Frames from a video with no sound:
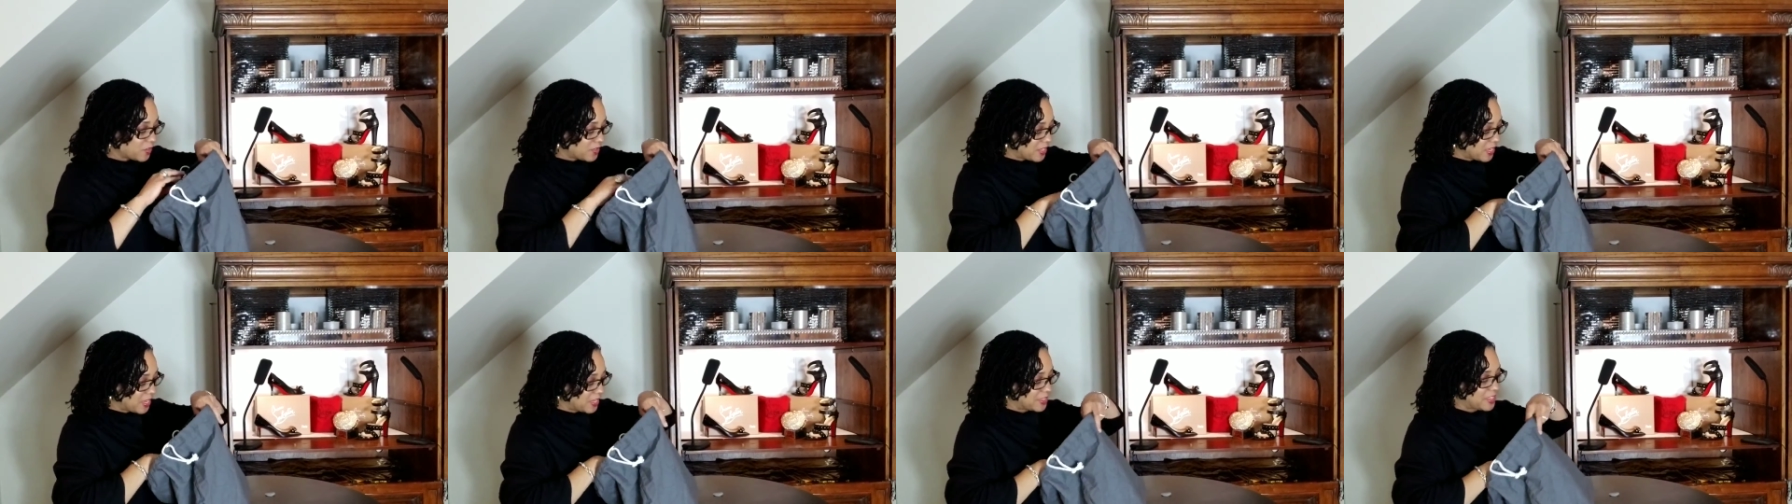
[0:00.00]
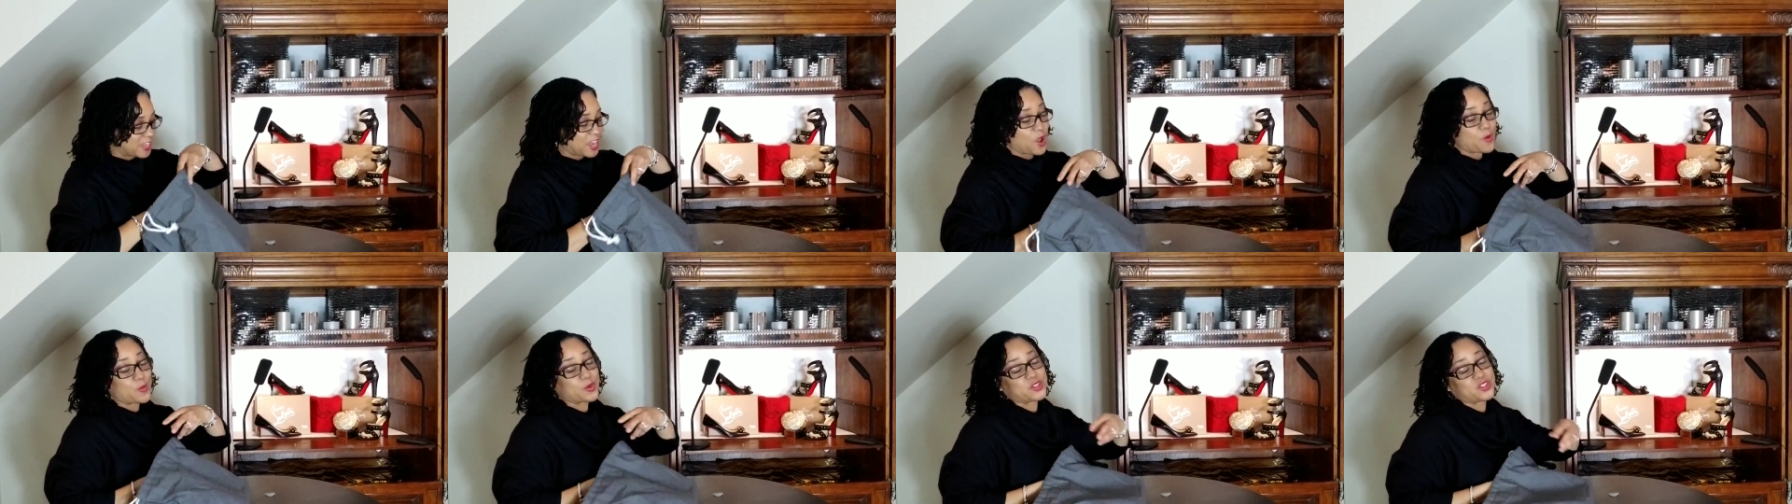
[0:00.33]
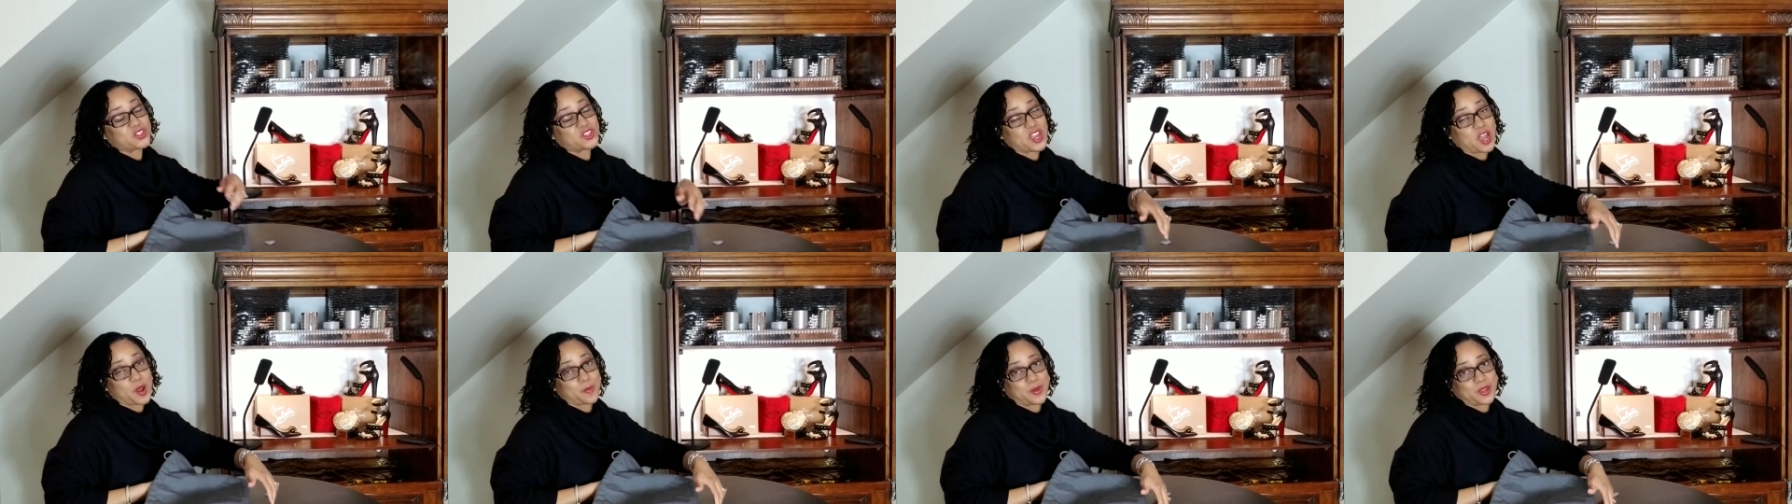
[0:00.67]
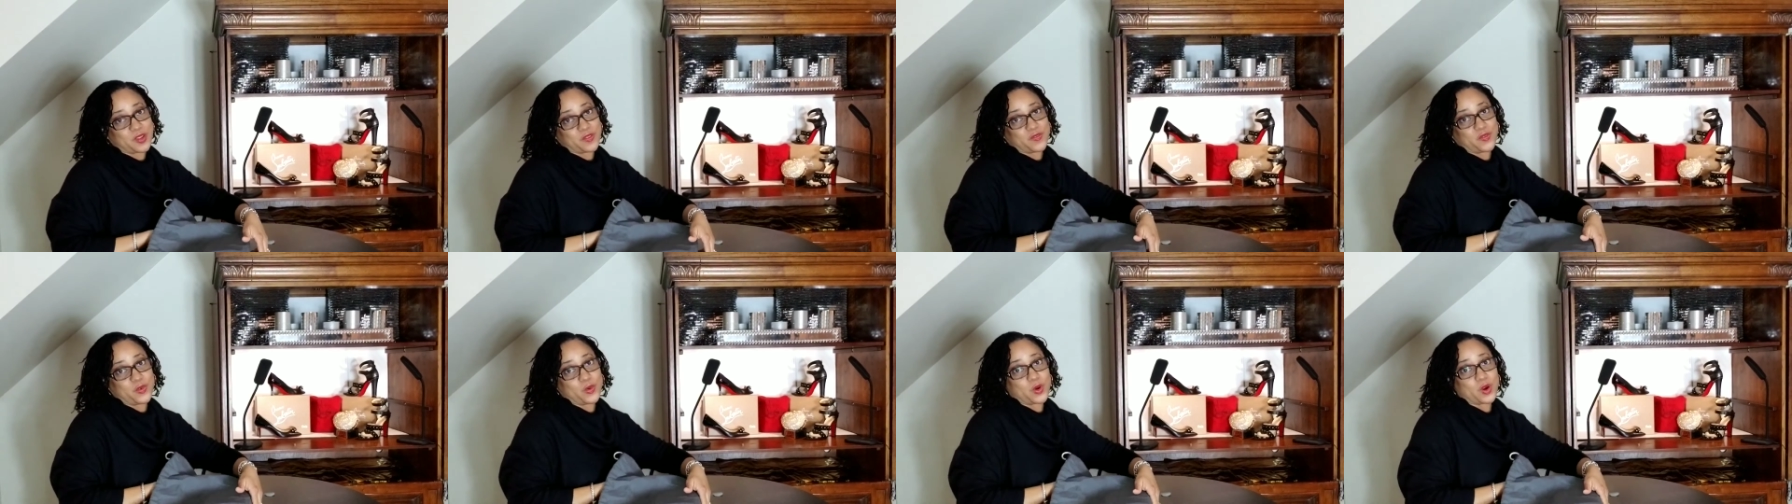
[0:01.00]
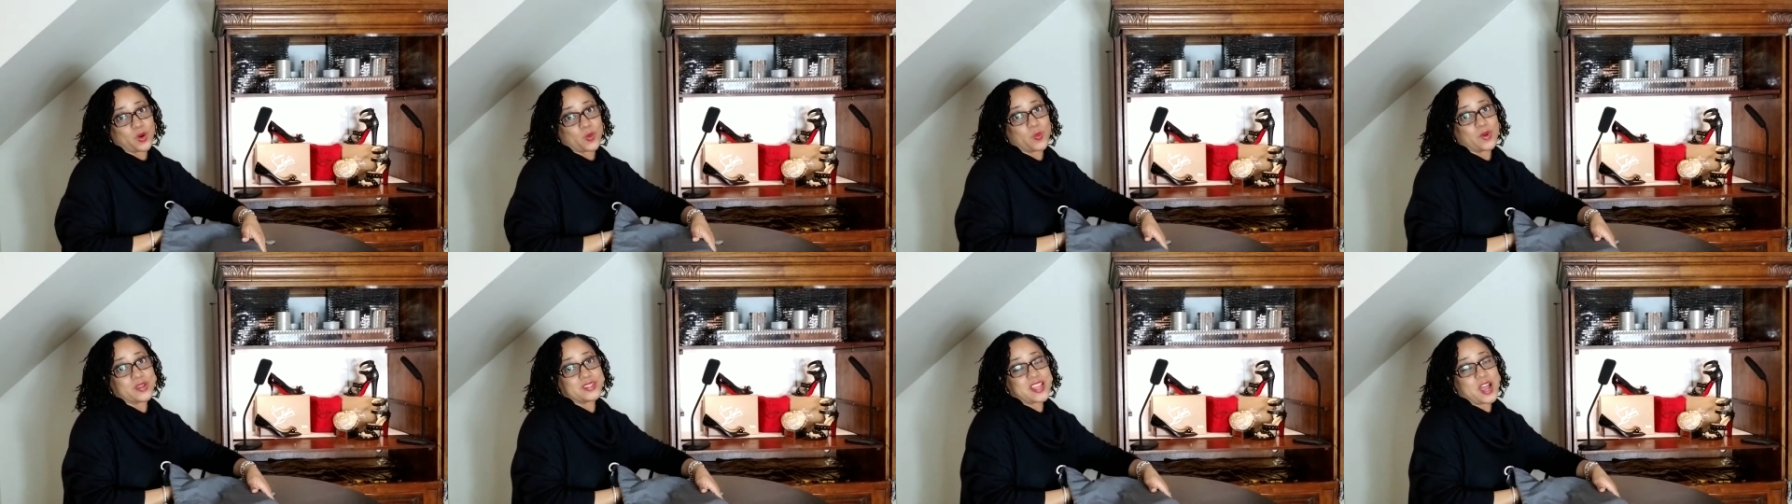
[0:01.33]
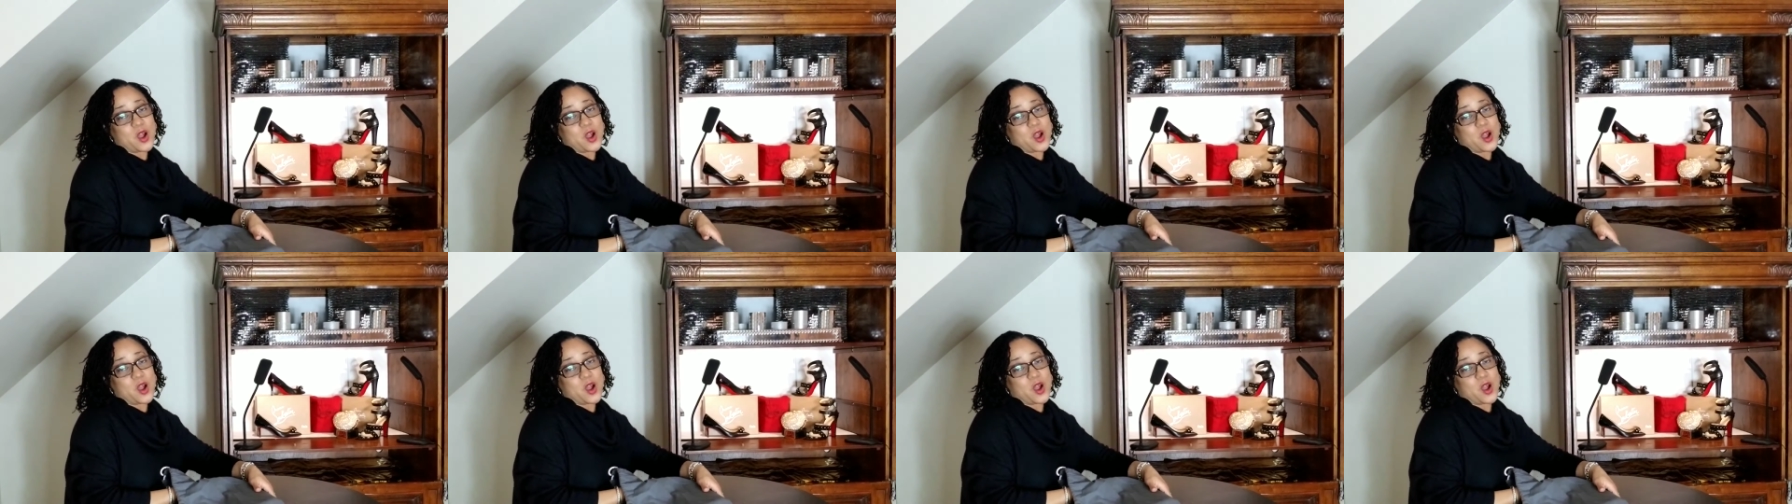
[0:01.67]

thing that I was shopping for was